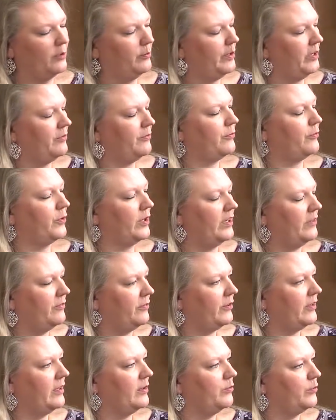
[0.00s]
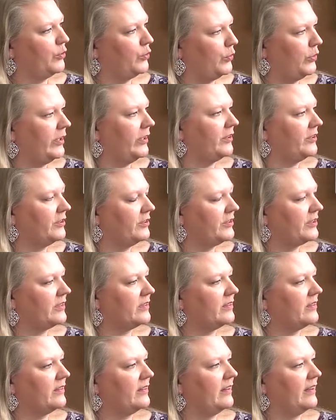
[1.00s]
It'll be free for the employers,
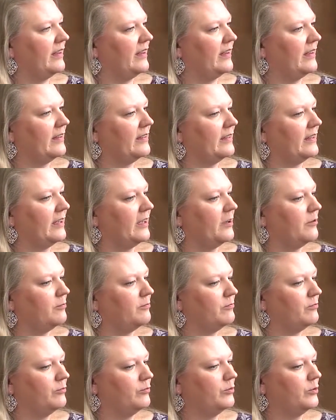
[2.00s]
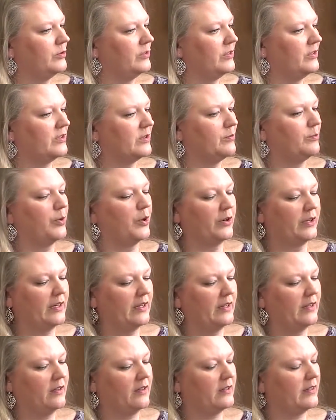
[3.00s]
and we'll do some
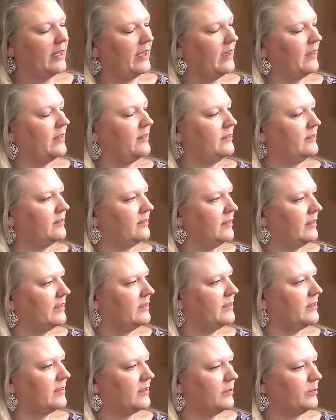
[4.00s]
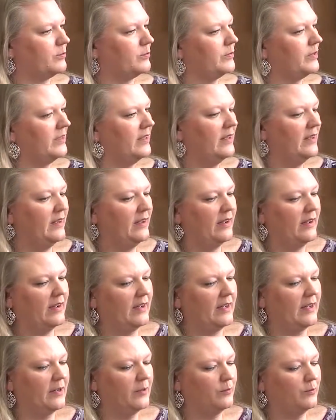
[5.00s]
marketing on that and get some
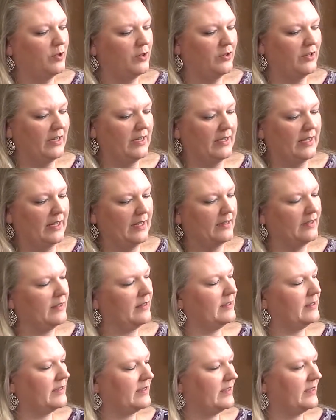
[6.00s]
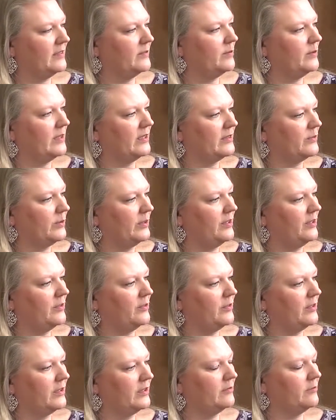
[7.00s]
unique candidates in, because we
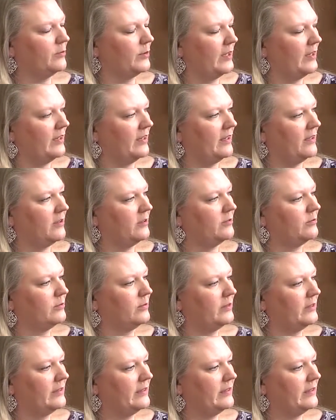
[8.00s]
know that right now,